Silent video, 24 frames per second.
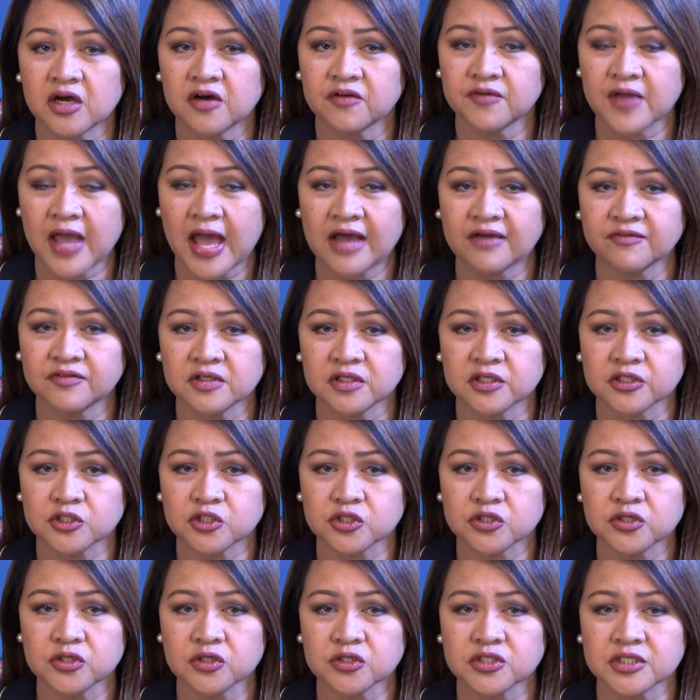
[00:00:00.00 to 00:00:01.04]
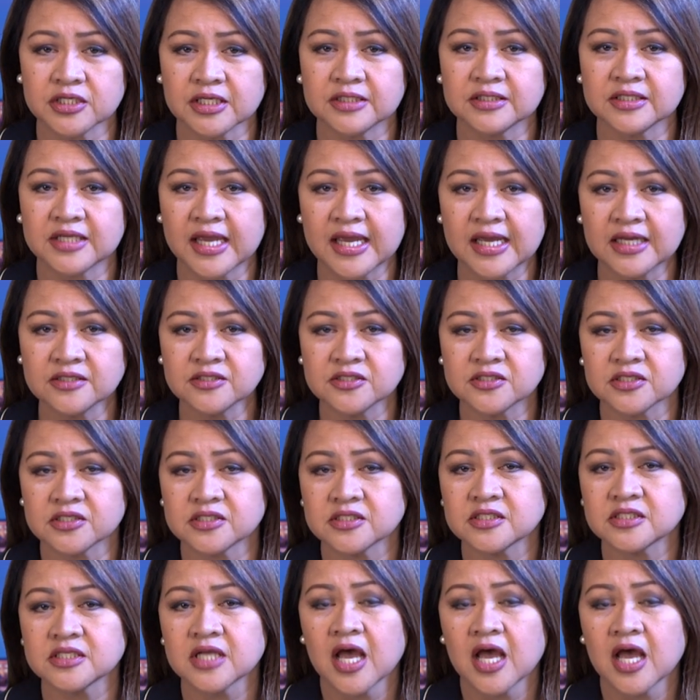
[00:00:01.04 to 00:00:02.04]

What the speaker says: of Avila Church in Kansas